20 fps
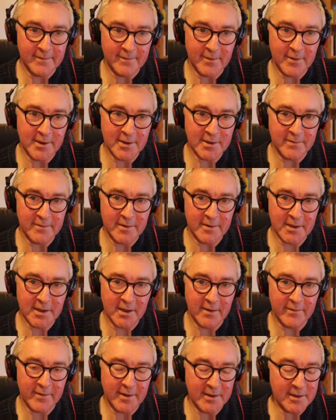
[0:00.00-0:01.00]
of voyage of
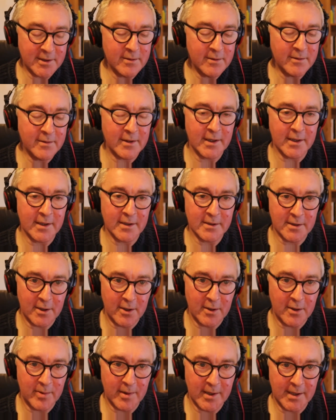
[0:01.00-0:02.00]
discovery, do things,
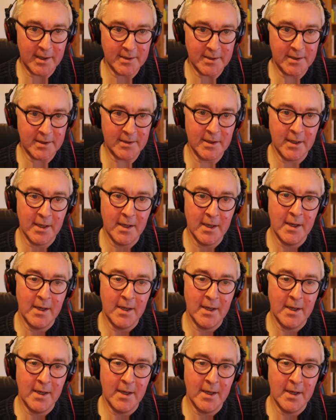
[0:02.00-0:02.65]
go places